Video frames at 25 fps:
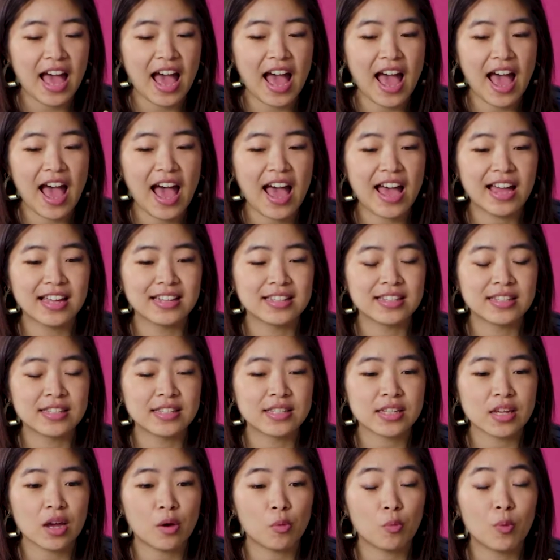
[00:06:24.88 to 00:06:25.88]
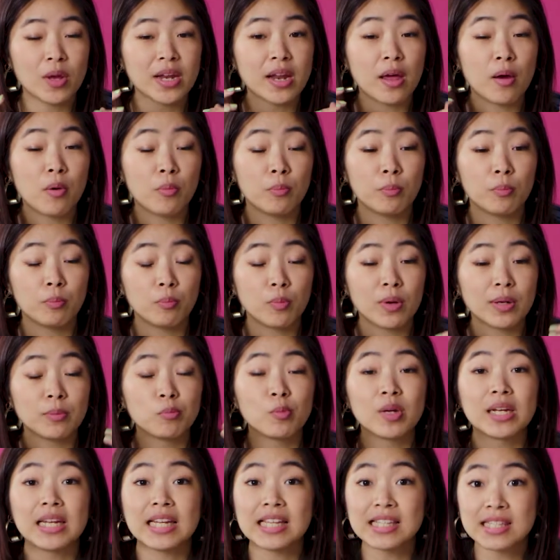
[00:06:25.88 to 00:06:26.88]
and when
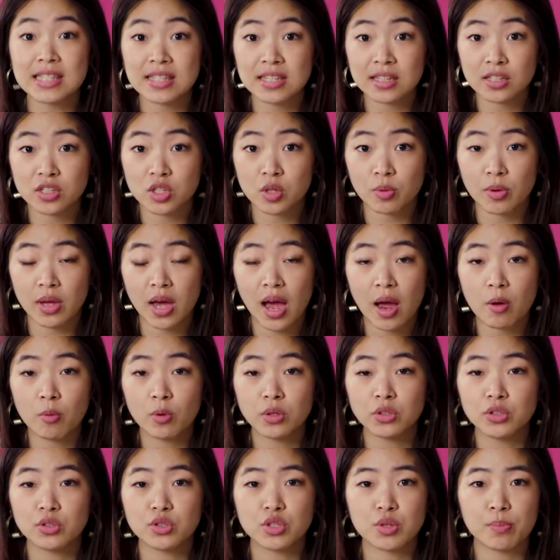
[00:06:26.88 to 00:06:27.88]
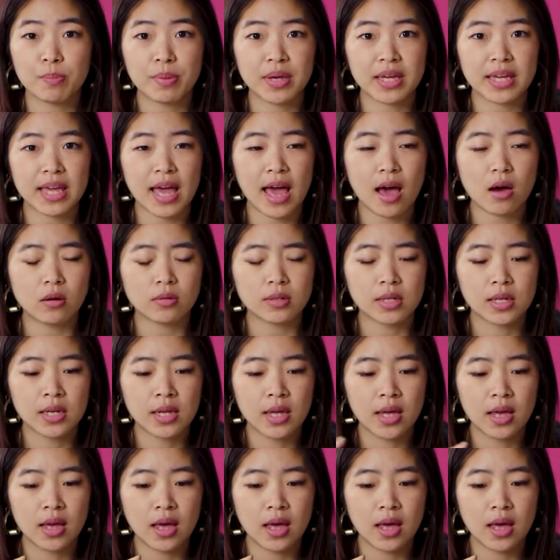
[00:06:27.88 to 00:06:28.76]
we're listening to it, I want you to pick out